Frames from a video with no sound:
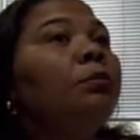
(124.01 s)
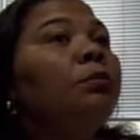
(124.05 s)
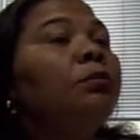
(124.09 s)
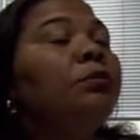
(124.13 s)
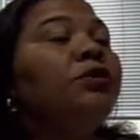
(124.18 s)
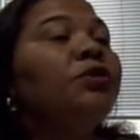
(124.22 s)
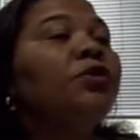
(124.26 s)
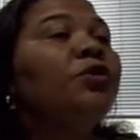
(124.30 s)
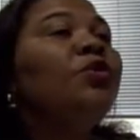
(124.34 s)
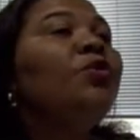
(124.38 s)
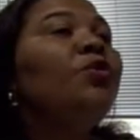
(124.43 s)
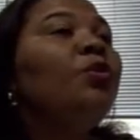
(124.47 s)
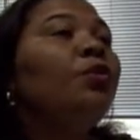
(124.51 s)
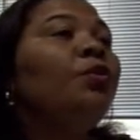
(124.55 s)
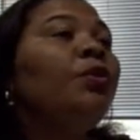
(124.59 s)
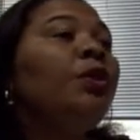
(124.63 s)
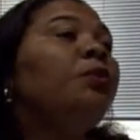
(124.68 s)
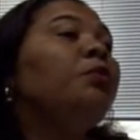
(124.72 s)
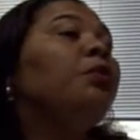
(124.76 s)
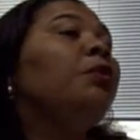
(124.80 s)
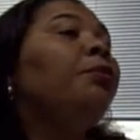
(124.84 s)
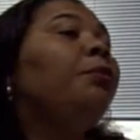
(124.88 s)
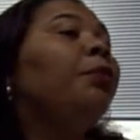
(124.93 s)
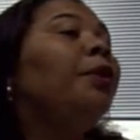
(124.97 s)
school,
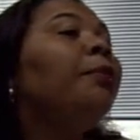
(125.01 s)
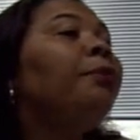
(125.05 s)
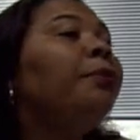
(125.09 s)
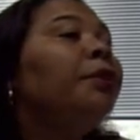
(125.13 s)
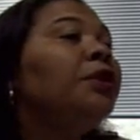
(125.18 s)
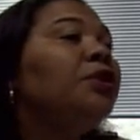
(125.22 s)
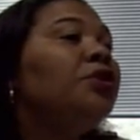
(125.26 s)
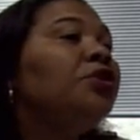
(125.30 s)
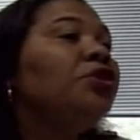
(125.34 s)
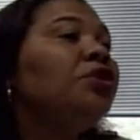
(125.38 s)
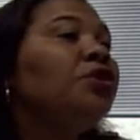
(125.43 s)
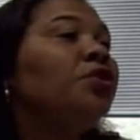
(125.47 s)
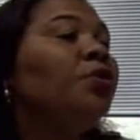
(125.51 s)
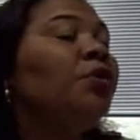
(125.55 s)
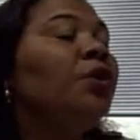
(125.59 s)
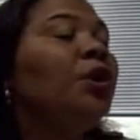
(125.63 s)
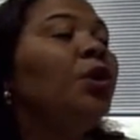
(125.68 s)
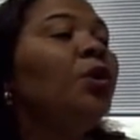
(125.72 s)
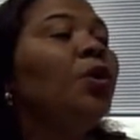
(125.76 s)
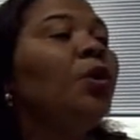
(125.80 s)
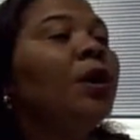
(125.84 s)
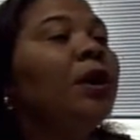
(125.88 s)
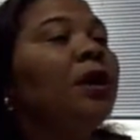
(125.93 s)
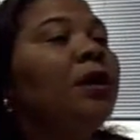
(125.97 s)
when we publish, we
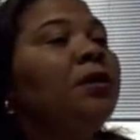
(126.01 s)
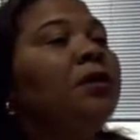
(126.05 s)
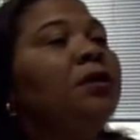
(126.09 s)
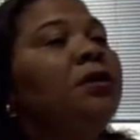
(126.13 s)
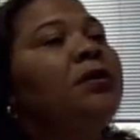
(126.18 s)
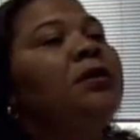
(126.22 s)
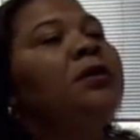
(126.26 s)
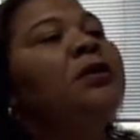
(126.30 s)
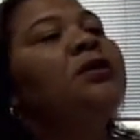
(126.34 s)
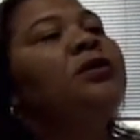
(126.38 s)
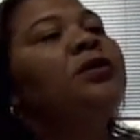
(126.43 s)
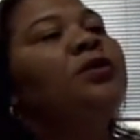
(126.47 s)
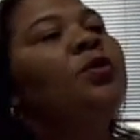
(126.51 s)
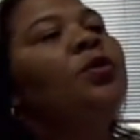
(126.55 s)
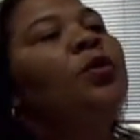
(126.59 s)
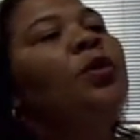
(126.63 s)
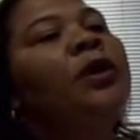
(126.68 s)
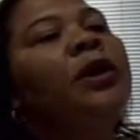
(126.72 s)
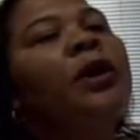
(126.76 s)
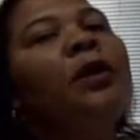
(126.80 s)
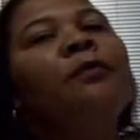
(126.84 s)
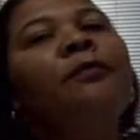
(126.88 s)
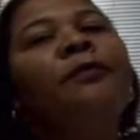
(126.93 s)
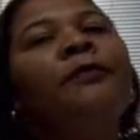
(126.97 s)
look at this school
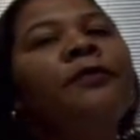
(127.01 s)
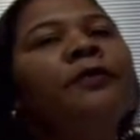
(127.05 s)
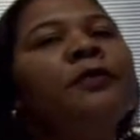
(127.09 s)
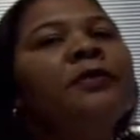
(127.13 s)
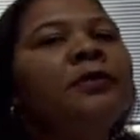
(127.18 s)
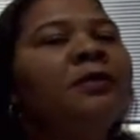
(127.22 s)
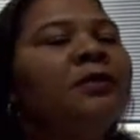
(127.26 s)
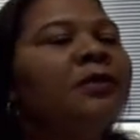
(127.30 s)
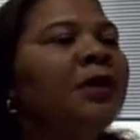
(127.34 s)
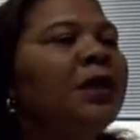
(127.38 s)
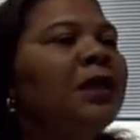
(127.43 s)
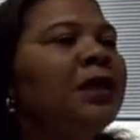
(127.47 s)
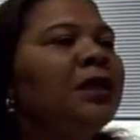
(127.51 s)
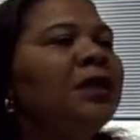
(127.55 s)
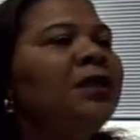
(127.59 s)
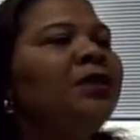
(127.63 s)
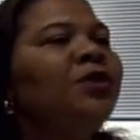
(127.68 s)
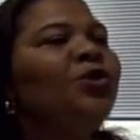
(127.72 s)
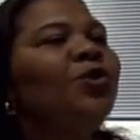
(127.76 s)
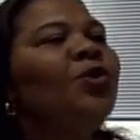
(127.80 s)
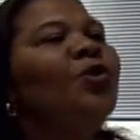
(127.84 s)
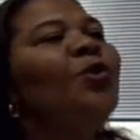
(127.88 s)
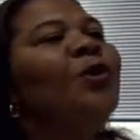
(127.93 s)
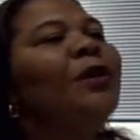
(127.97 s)
came first and
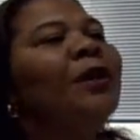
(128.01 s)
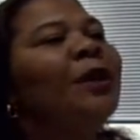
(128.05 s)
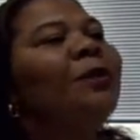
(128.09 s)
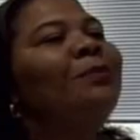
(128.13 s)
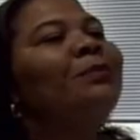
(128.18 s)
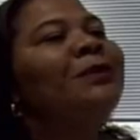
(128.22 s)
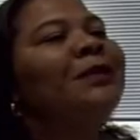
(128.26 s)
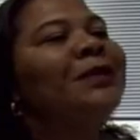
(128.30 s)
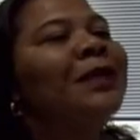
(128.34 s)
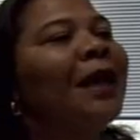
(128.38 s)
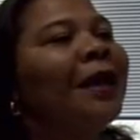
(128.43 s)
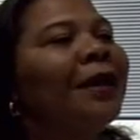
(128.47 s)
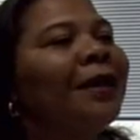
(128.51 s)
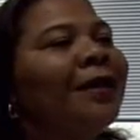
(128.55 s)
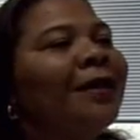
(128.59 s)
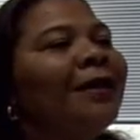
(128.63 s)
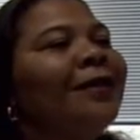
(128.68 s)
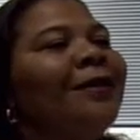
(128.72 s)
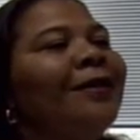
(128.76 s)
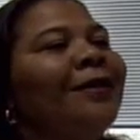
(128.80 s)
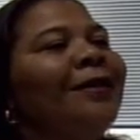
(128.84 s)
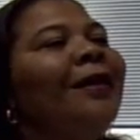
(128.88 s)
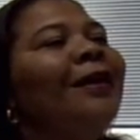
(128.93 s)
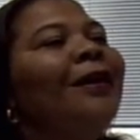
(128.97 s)
this school came
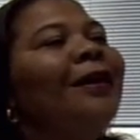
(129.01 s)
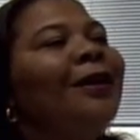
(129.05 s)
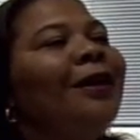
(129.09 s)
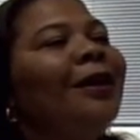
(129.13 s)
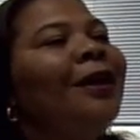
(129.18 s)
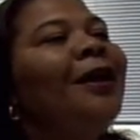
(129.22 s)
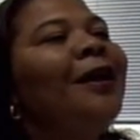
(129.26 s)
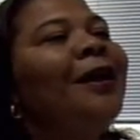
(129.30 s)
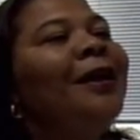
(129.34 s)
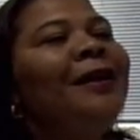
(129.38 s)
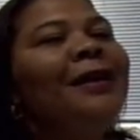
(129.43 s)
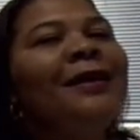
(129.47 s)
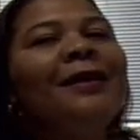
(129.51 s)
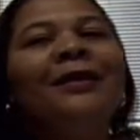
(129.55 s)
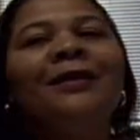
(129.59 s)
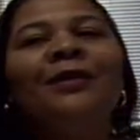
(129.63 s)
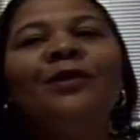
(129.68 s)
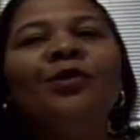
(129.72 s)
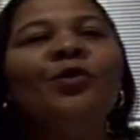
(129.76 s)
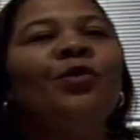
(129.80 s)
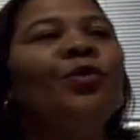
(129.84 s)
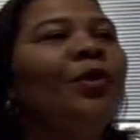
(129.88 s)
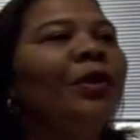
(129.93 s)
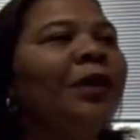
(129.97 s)
second and this
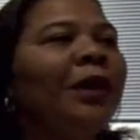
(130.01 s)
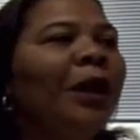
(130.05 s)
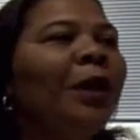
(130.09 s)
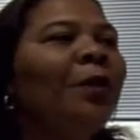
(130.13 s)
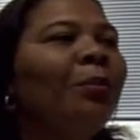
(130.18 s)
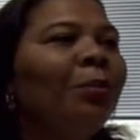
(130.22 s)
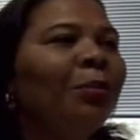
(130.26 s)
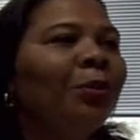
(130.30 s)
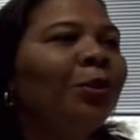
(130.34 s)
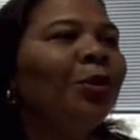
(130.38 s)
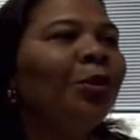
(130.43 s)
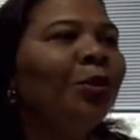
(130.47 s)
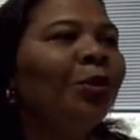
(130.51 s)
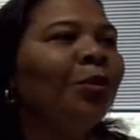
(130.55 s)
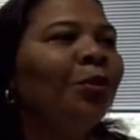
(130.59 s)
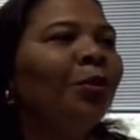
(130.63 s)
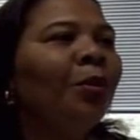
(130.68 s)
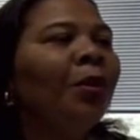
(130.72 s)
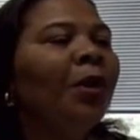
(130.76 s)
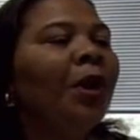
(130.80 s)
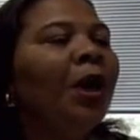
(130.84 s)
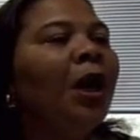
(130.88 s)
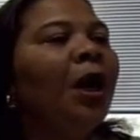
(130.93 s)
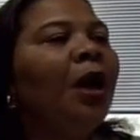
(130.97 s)
school came,
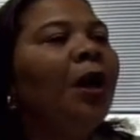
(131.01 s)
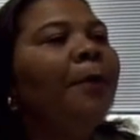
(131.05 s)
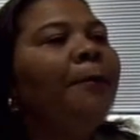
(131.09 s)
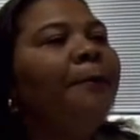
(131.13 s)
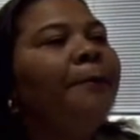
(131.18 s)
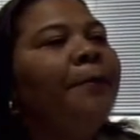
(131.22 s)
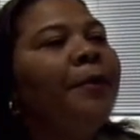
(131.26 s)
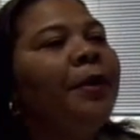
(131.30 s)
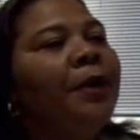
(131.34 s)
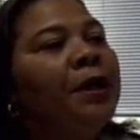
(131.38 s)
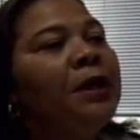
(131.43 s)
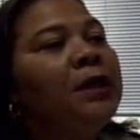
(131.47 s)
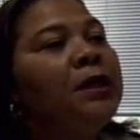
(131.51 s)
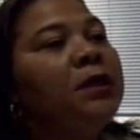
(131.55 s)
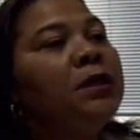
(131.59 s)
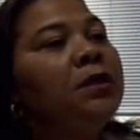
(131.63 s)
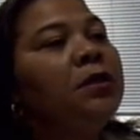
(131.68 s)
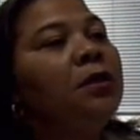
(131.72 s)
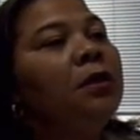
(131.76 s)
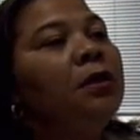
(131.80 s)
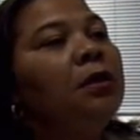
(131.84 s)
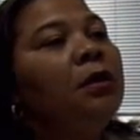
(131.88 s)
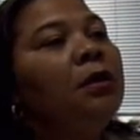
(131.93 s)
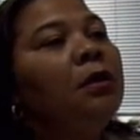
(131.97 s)

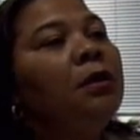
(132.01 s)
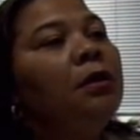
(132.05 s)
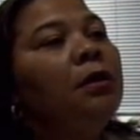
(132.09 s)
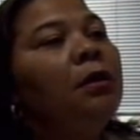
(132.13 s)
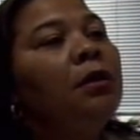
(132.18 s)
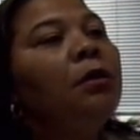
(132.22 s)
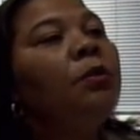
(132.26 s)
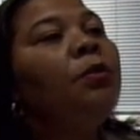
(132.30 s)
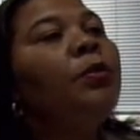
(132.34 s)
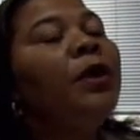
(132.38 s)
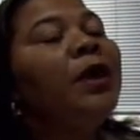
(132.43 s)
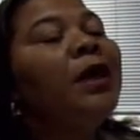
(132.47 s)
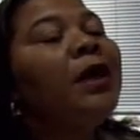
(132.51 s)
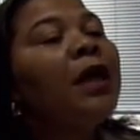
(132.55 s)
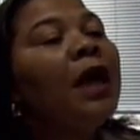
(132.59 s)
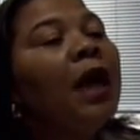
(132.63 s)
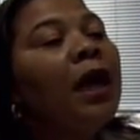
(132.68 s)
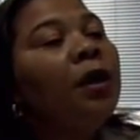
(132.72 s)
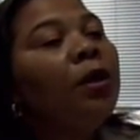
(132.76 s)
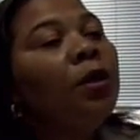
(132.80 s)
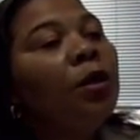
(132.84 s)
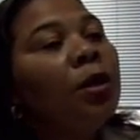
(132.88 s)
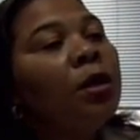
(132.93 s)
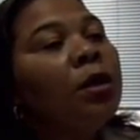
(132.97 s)
but we
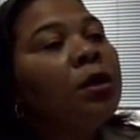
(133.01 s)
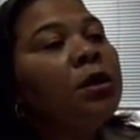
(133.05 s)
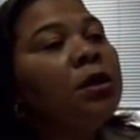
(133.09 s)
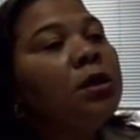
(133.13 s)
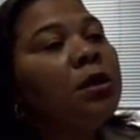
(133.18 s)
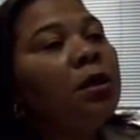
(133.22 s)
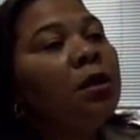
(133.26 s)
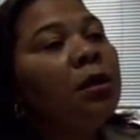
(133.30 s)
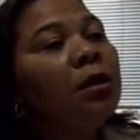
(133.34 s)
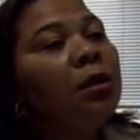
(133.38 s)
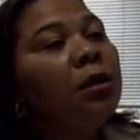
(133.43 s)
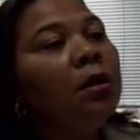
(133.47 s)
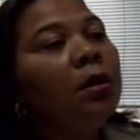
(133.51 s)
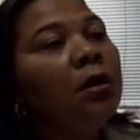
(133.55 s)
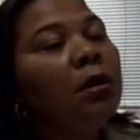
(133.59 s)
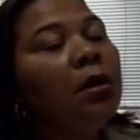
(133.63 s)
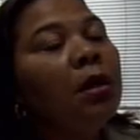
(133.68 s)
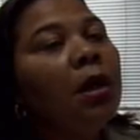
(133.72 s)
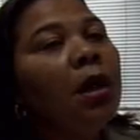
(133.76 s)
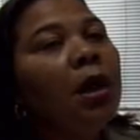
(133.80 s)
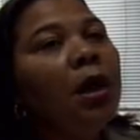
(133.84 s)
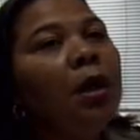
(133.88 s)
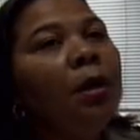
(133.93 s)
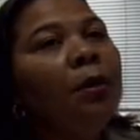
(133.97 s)
cannot
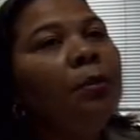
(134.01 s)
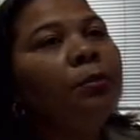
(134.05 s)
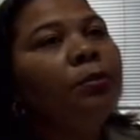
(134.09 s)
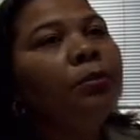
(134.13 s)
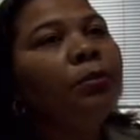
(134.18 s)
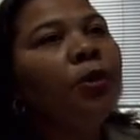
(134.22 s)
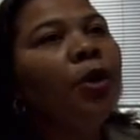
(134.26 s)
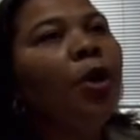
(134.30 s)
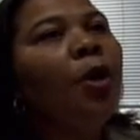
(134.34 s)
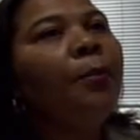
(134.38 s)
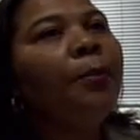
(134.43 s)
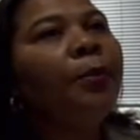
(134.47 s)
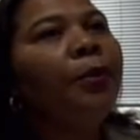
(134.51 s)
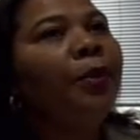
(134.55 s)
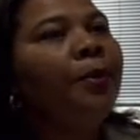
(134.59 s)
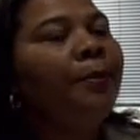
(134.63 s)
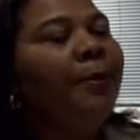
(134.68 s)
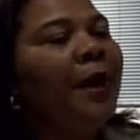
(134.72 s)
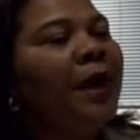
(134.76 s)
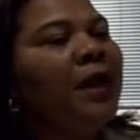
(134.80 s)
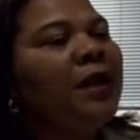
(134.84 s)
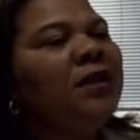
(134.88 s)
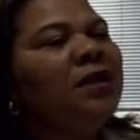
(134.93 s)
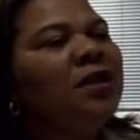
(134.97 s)

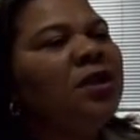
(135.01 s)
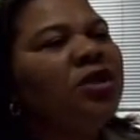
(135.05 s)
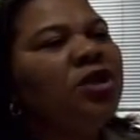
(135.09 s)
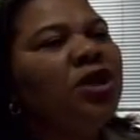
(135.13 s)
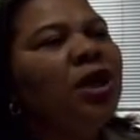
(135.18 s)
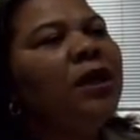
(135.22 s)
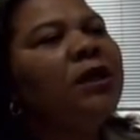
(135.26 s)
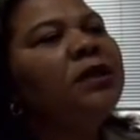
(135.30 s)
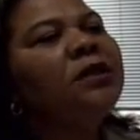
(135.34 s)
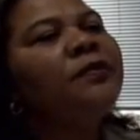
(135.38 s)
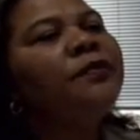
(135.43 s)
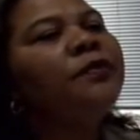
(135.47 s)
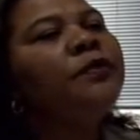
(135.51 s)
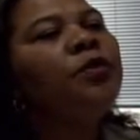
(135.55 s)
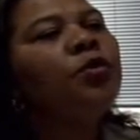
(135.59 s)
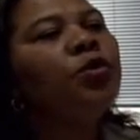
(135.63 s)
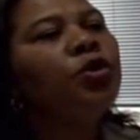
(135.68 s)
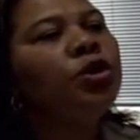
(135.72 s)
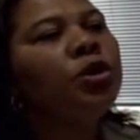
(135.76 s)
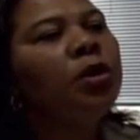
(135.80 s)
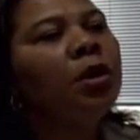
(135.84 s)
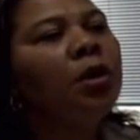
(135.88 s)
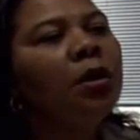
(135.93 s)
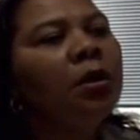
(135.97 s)
compromise a child's
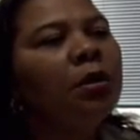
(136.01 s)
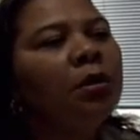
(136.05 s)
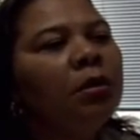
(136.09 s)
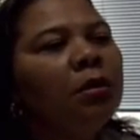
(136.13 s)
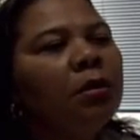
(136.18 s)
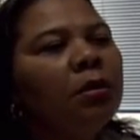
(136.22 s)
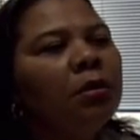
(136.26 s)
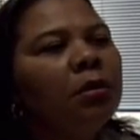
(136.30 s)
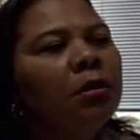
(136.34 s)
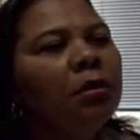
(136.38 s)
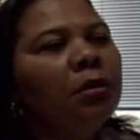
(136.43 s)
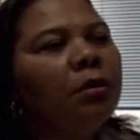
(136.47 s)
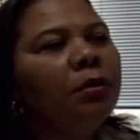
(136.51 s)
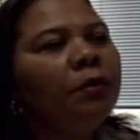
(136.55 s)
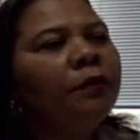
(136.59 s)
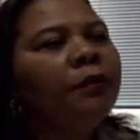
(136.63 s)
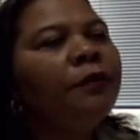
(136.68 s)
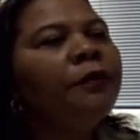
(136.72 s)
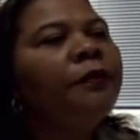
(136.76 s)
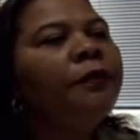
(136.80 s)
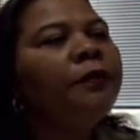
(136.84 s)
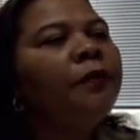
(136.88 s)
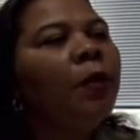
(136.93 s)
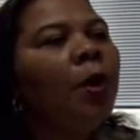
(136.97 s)
future
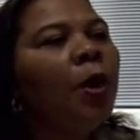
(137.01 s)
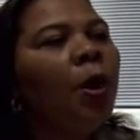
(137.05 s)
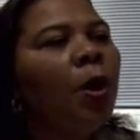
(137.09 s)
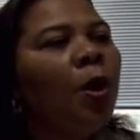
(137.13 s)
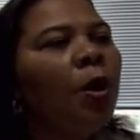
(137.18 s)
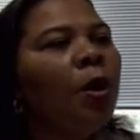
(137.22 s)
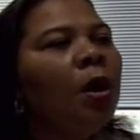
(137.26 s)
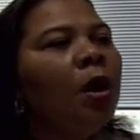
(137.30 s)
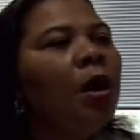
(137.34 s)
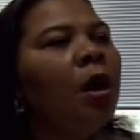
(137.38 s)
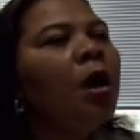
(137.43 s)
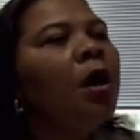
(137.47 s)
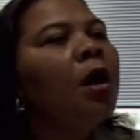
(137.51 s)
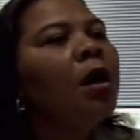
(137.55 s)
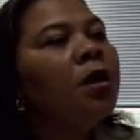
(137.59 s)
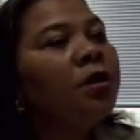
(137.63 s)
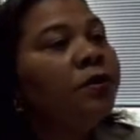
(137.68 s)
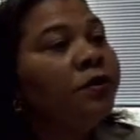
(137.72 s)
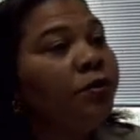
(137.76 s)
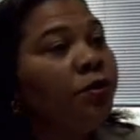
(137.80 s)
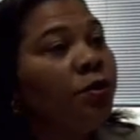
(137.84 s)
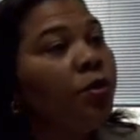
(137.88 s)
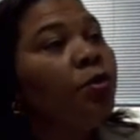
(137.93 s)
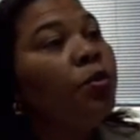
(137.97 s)
for a
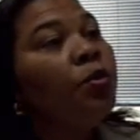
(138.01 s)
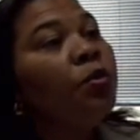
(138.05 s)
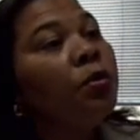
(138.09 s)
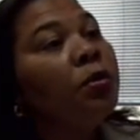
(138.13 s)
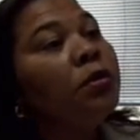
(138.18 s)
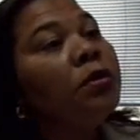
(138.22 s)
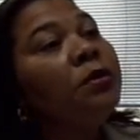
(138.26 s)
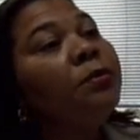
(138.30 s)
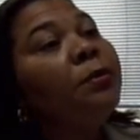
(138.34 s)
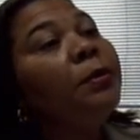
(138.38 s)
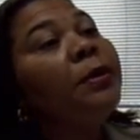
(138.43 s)
school's